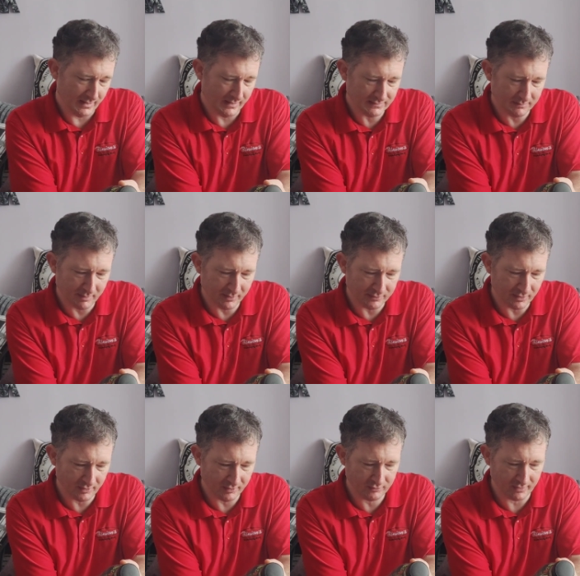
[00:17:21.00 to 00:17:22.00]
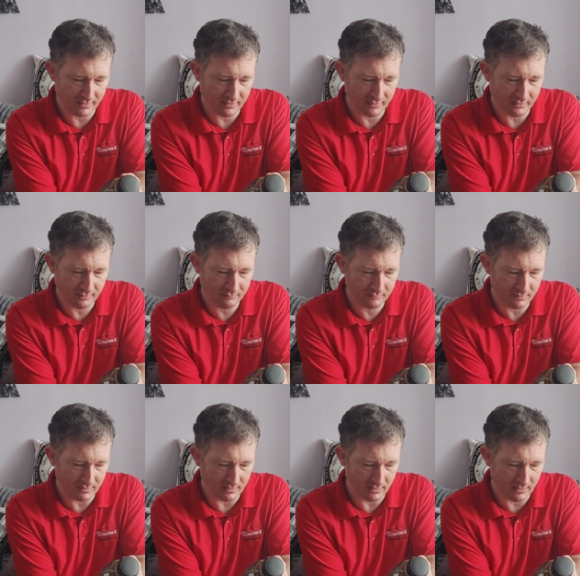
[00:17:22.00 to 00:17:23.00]
it's supposed to hydrate you.
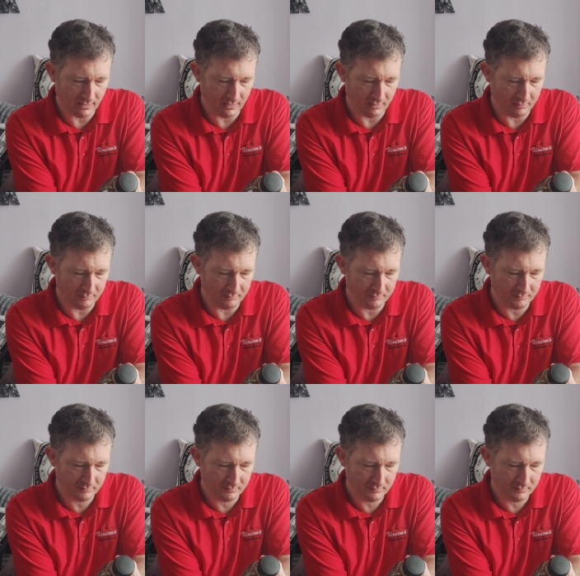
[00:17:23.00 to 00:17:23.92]
Um,